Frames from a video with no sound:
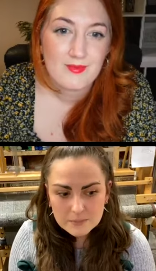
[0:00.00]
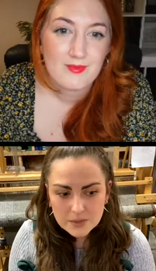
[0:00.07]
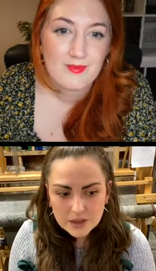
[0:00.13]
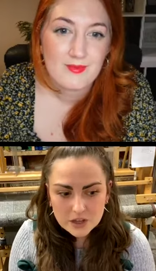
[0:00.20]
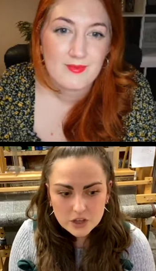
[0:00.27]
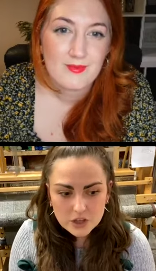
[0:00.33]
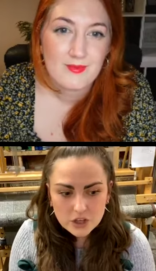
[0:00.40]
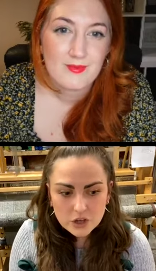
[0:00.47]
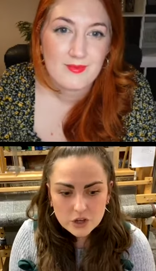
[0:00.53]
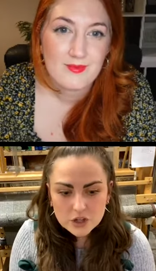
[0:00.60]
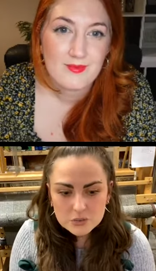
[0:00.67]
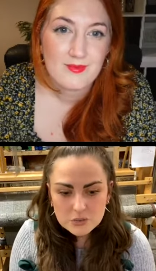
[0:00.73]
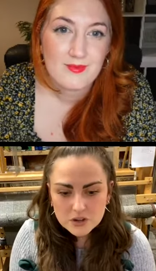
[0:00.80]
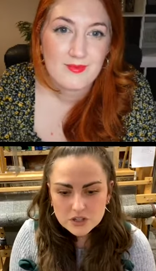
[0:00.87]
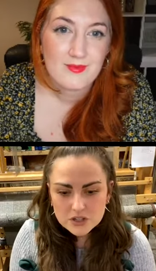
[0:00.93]
Speaker 1: a, a,
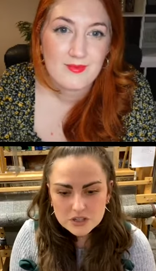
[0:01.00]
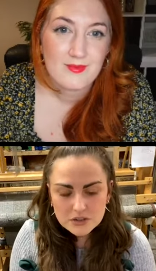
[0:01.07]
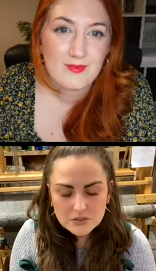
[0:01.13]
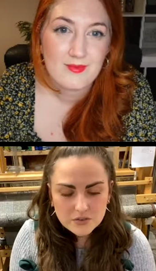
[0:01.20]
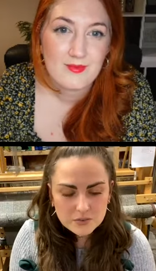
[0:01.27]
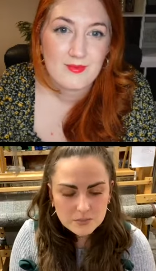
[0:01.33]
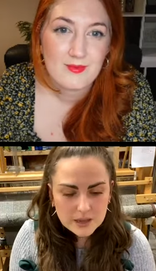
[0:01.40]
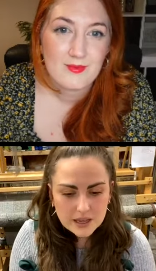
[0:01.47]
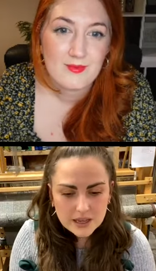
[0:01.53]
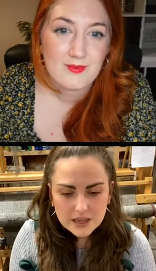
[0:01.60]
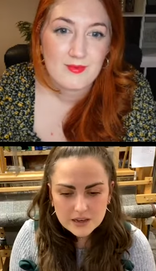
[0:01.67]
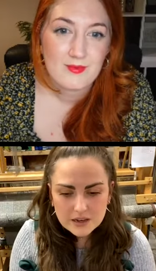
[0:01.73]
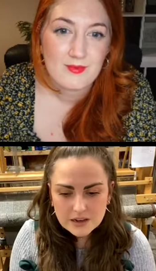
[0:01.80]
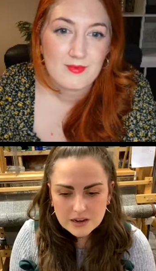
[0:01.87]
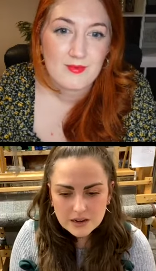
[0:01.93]
huge positive for me
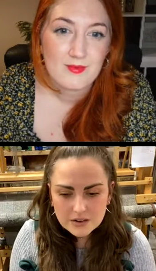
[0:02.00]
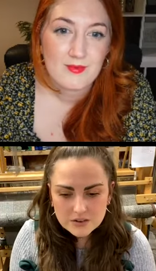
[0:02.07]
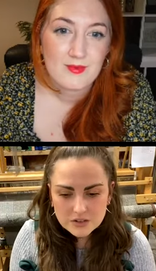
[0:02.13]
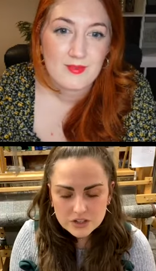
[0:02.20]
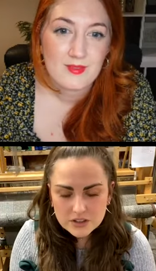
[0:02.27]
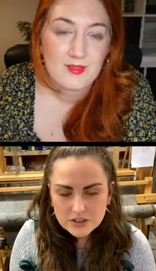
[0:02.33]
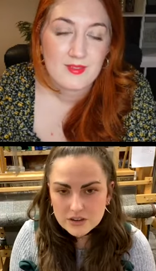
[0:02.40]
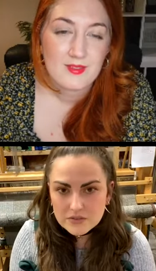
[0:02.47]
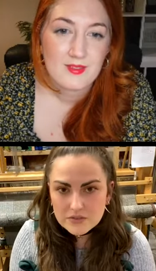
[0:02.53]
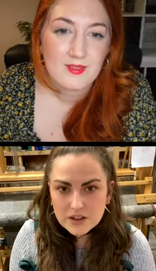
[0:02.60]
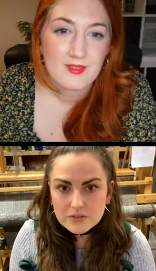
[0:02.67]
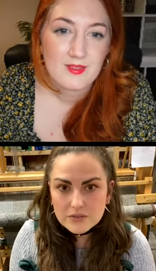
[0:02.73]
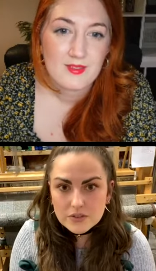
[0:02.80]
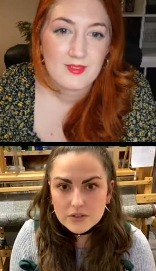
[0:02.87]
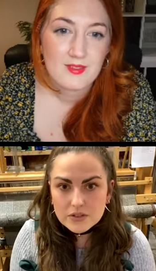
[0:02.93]
and, and something I
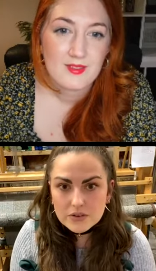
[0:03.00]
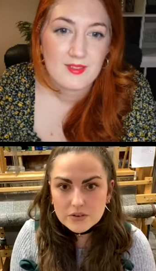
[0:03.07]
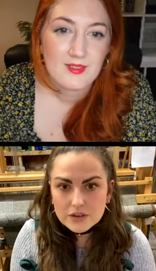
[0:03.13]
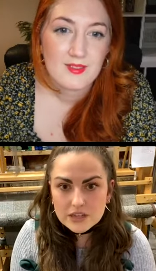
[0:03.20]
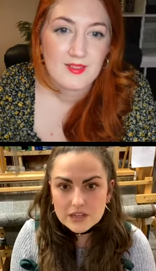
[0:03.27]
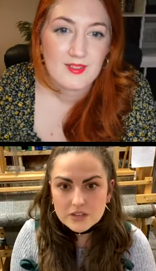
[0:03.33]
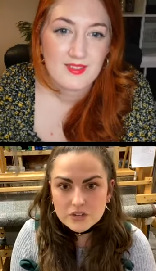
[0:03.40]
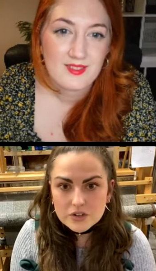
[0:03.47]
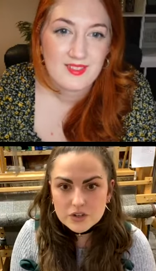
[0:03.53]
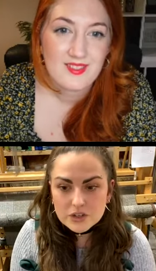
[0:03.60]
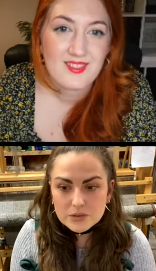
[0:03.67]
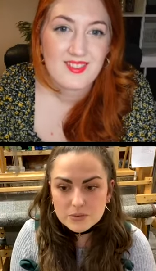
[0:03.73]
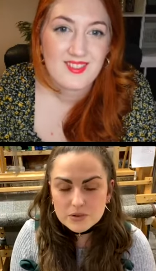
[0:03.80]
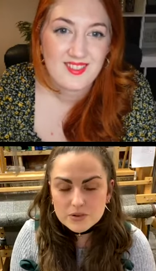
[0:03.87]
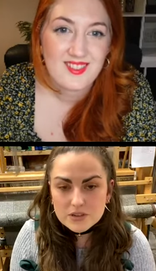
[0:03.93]
found thoroughly
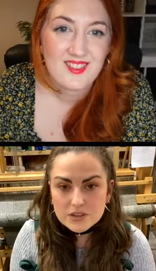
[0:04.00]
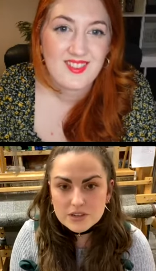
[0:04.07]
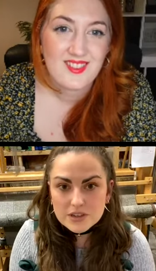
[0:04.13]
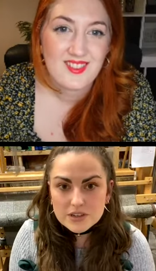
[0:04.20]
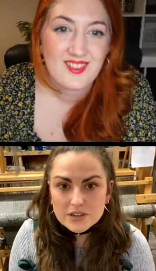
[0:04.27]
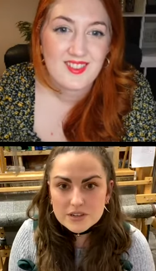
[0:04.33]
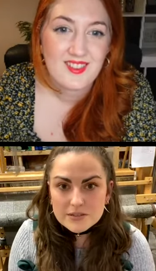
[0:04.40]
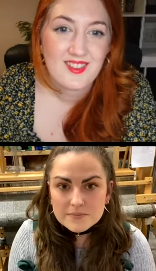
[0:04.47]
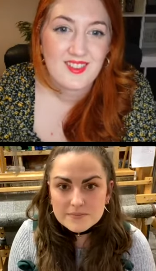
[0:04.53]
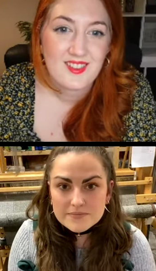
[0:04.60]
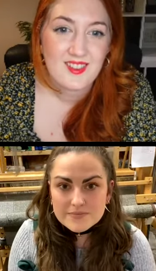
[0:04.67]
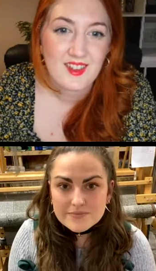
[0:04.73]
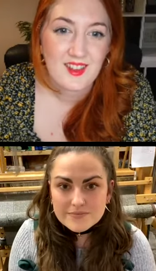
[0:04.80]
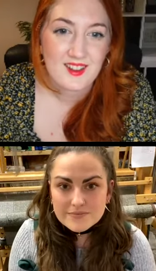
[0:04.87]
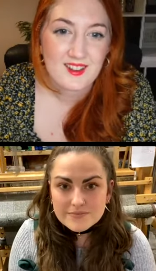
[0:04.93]
enjoyable.
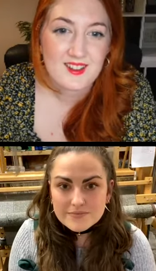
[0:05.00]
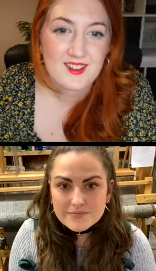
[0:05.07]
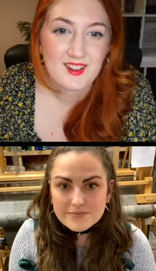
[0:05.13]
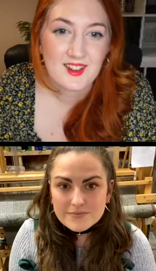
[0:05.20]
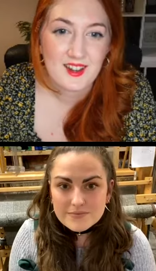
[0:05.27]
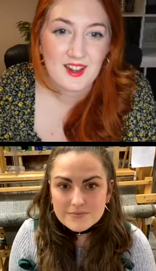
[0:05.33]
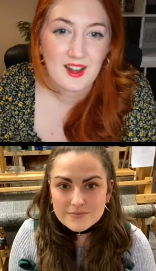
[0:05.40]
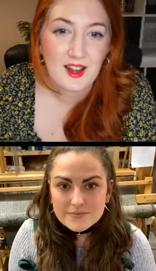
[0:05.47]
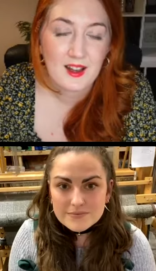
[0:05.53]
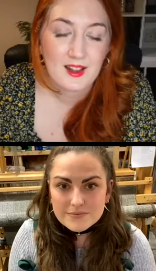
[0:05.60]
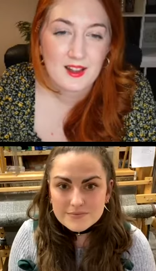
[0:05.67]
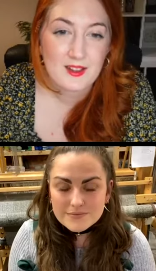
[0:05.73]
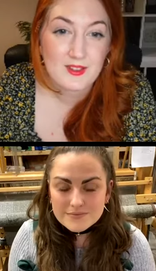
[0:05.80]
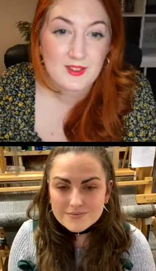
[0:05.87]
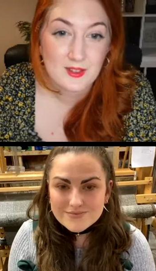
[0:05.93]
Speaker 2: Excellent. I,
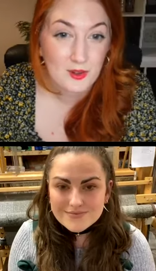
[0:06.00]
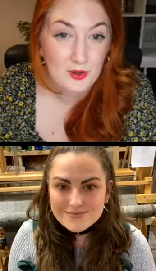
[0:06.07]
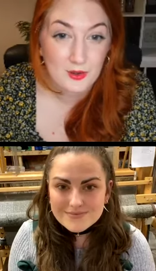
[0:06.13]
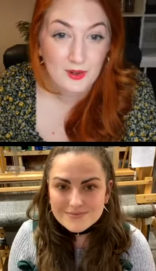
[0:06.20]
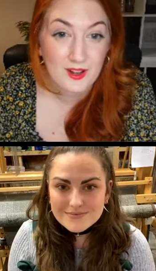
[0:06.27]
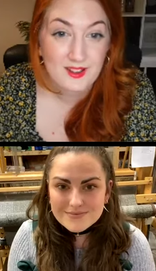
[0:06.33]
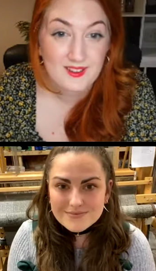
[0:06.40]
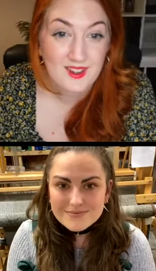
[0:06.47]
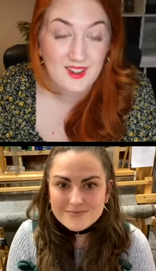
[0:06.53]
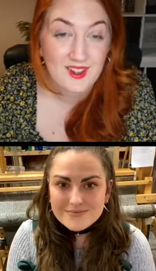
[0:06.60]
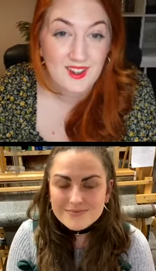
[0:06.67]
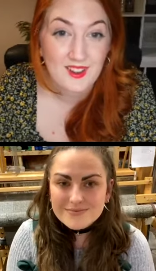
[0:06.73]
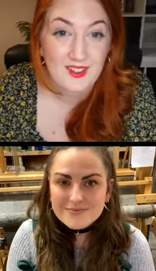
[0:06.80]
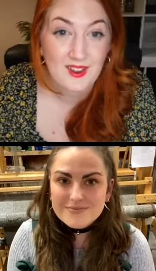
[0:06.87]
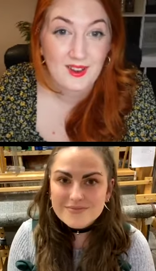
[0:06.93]
it's so great to
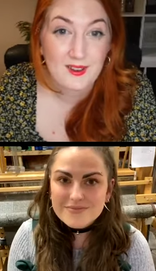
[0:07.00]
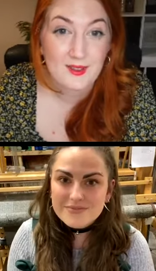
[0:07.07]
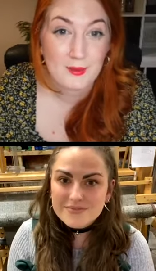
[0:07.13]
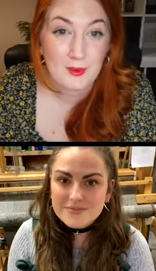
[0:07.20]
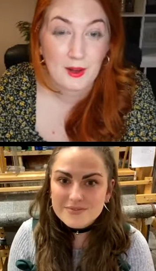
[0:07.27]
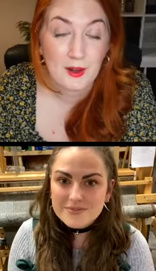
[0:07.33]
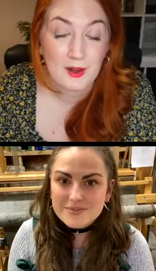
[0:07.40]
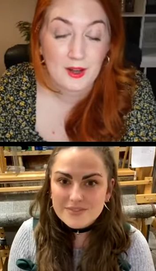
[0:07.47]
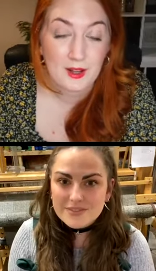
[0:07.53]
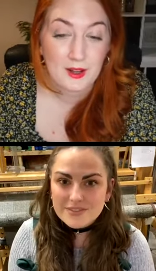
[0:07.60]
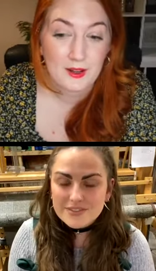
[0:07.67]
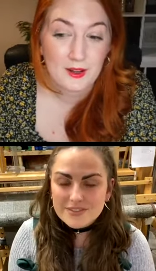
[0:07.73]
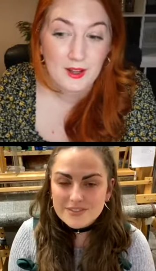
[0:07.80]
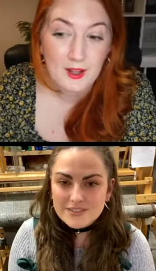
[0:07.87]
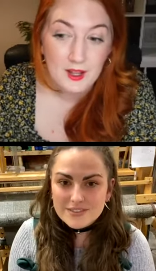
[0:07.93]
hear that as well.
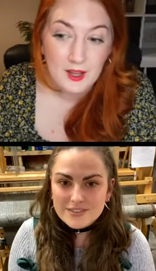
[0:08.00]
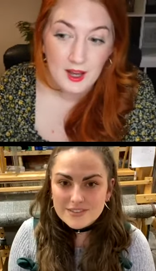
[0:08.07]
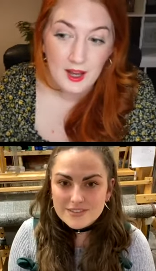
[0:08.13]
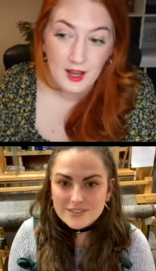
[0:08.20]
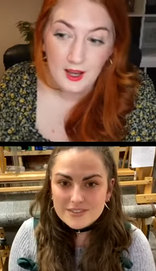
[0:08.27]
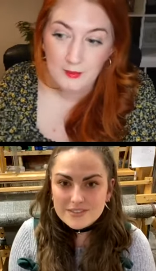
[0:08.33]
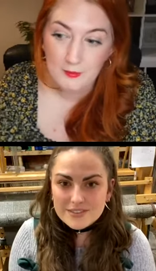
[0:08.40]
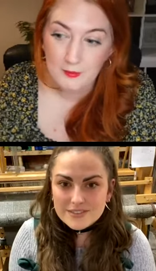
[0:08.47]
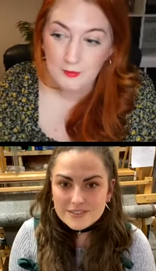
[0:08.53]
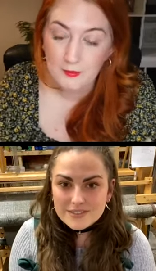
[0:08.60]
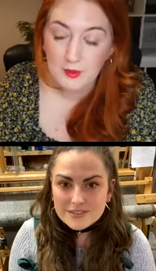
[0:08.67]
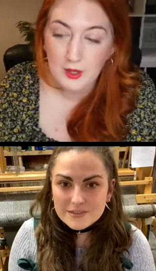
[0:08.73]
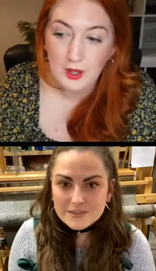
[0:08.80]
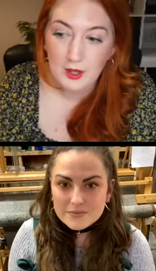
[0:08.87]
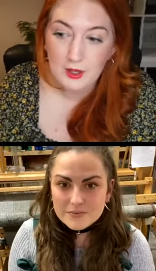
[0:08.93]
And
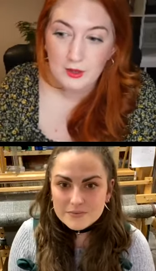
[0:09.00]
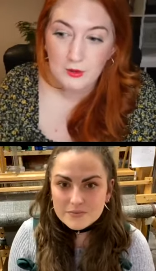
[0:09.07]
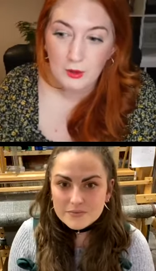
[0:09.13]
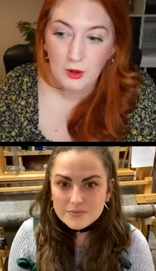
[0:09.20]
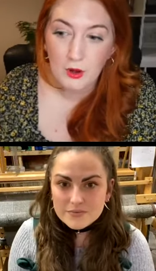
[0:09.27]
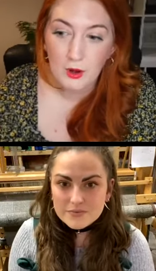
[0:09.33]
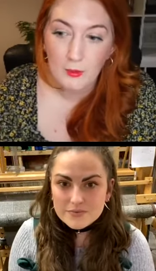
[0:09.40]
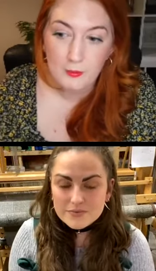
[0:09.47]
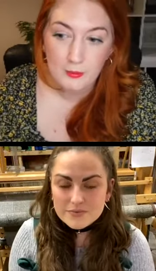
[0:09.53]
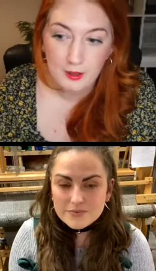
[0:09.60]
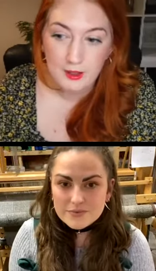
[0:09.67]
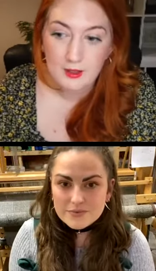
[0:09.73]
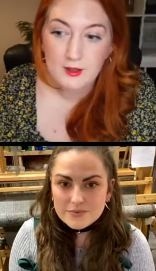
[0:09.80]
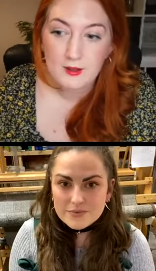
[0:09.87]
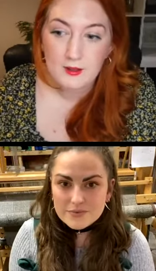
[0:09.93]
um, you are a
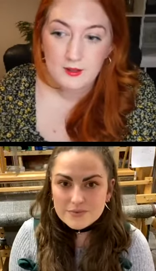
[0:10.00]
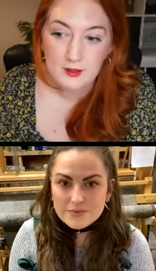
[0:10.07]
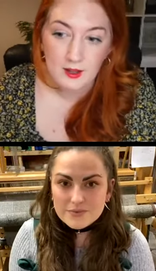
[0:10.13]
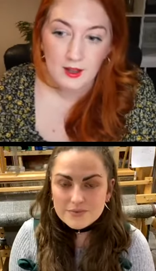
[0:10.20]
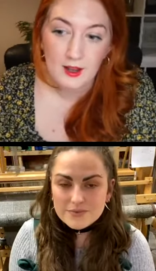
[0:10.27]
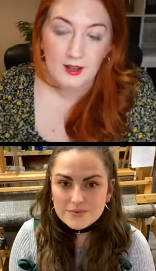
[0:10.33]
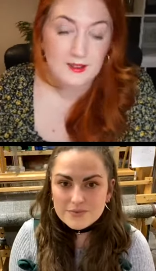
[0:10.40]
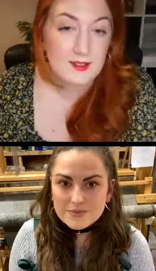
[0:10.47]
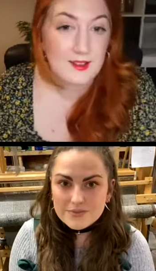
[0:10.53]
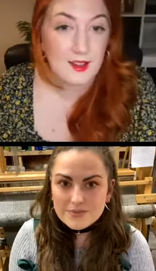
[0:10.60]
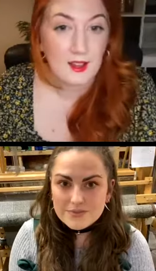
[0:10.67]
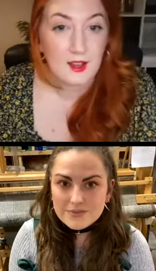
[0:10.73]
big, I'd say,